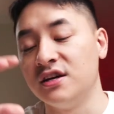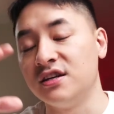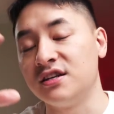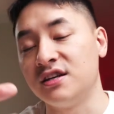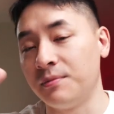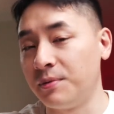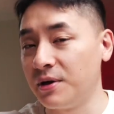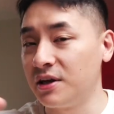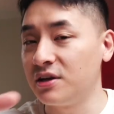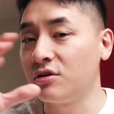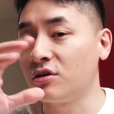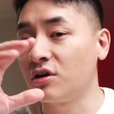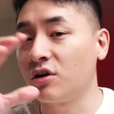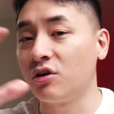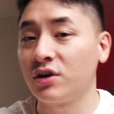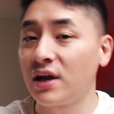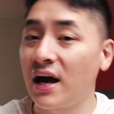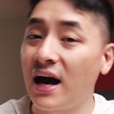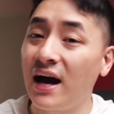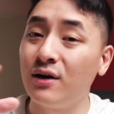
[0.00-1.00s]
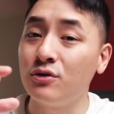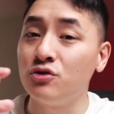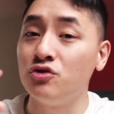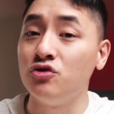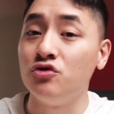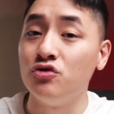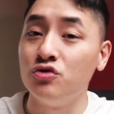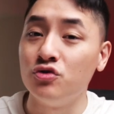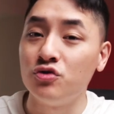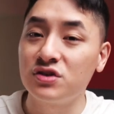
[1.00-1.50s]
depending on how you
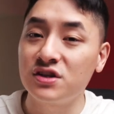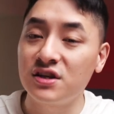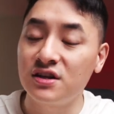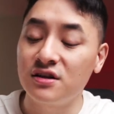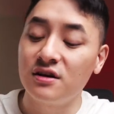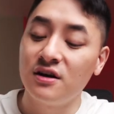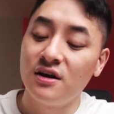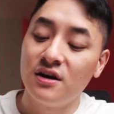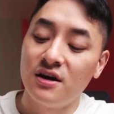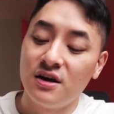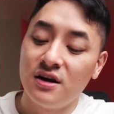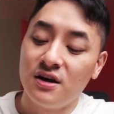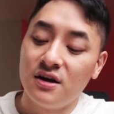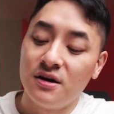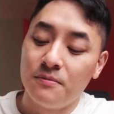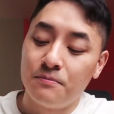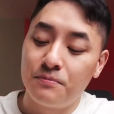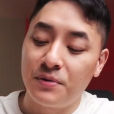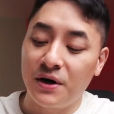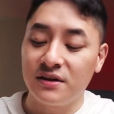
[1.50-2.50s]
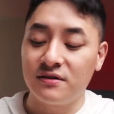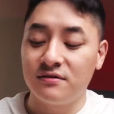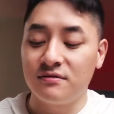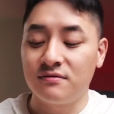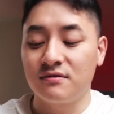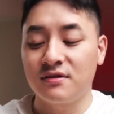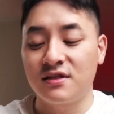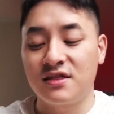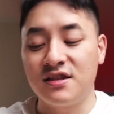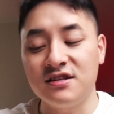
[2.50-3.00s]
use it. But
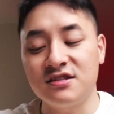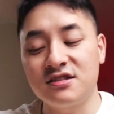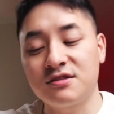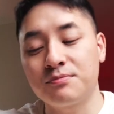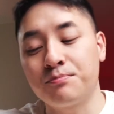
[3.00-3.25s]
this